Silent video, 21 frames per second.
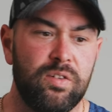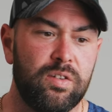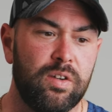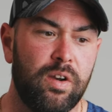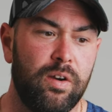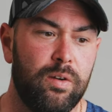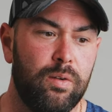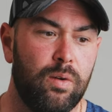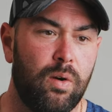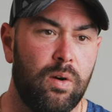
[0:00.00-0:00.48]

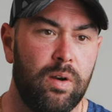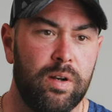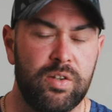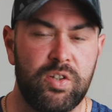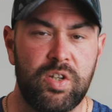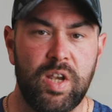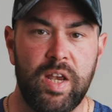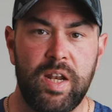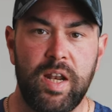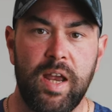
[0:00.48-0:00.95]
So on a
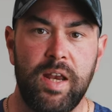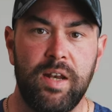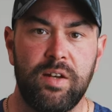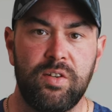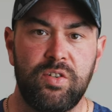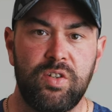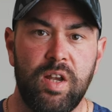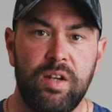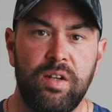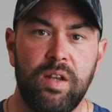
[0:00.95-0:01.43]
Saturday and
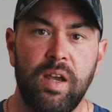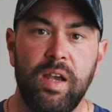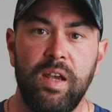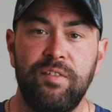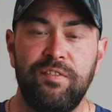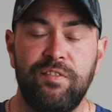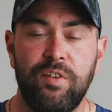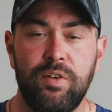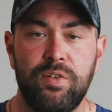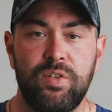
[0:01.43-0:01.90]
a
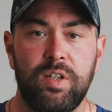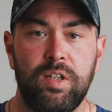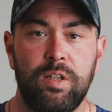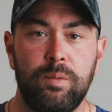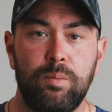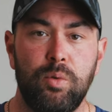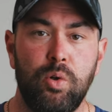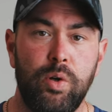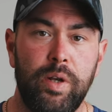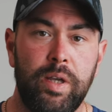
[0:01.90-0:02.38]
Sunday, first thing in
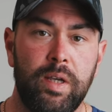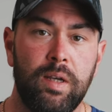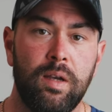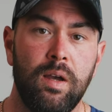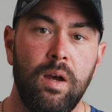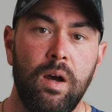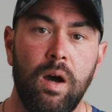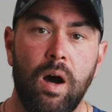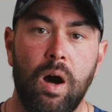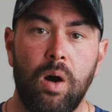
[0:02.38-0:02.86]
the morning,